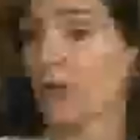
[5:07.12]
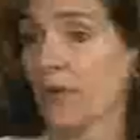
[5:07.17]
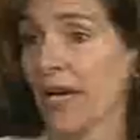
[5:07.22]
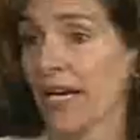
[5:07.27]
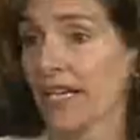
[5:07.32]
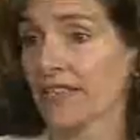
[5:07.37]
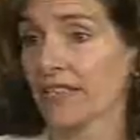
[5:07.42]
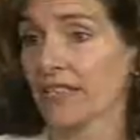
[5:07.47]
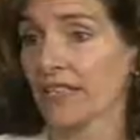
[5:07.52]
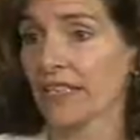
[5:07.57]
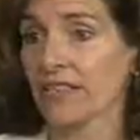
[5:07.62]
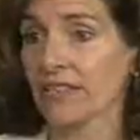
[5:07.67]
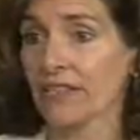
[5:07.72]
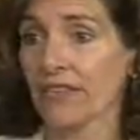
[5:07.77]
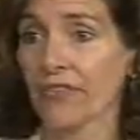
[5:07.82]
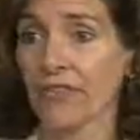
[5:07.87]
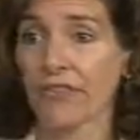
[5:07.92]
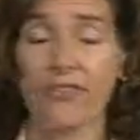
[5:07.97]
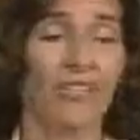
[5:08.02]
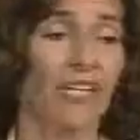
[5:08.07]
you exit, because
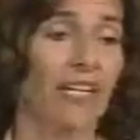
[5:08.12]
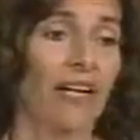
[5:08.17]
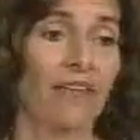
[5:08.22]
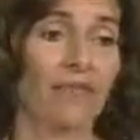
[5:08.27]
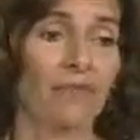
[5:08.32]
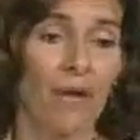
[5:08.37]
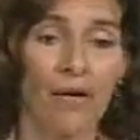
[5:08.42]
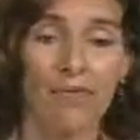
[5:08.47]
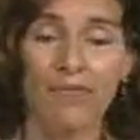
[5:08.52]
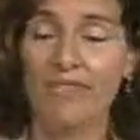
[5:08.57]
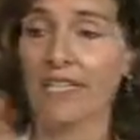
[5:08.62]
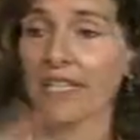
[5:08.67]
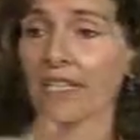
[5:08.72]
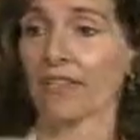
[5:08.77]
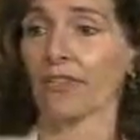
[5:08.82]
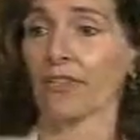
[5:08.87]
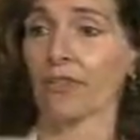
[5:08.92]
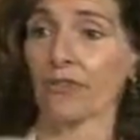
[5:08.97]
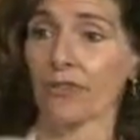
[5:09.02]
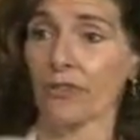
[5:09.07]
if you said, I'm sick
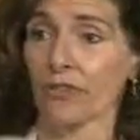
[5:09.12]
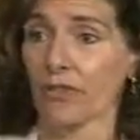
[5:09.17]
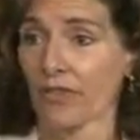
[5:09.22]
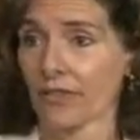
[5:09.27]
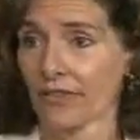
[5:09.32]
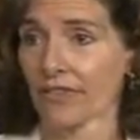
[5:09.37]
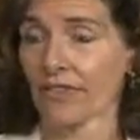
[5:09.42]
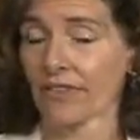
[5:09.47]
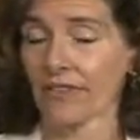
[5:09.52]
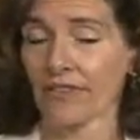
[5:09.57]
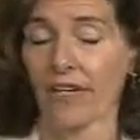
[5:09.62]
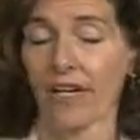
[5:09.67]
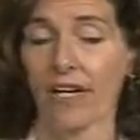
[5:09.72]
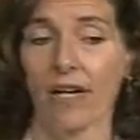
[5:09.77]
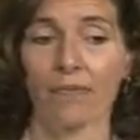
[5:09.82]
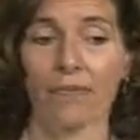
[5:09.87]
of you, you're